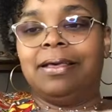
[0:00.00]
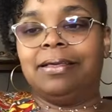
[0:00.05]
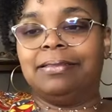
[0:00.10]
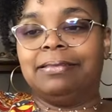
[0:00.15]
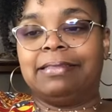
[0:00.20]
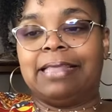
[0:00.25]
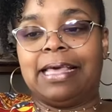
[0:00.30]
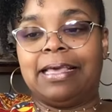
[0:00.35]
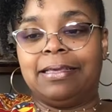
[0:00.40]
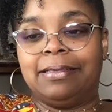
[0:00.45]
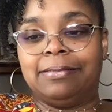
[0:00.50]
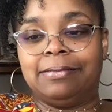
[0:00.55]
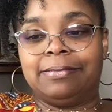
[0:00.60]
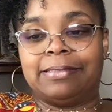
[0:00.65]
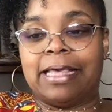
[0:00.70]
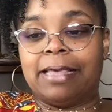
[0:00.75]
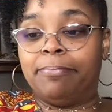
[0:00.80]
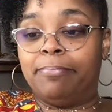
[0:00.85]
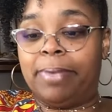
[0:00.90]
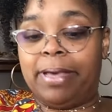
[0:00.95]
They
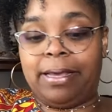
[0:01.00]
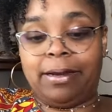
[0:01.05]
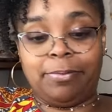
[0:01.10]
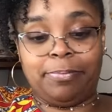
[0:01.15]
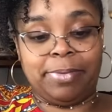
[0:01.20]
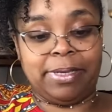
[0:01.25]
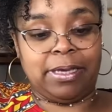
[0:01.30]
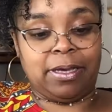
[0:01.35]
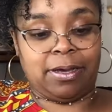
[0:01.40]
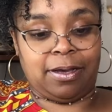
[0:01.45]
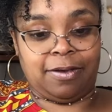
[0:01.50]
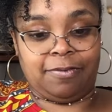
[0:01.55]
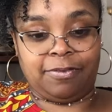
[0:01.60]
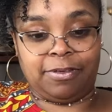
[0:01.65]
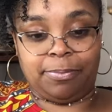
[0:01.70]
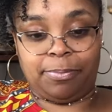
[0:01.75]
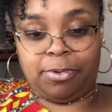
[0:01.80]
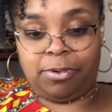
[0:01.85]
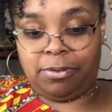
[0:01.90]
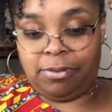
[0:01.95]
they better be
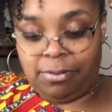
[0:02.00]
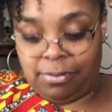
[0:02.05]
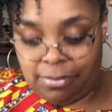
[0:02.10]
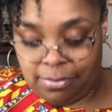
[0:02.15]
comfortable.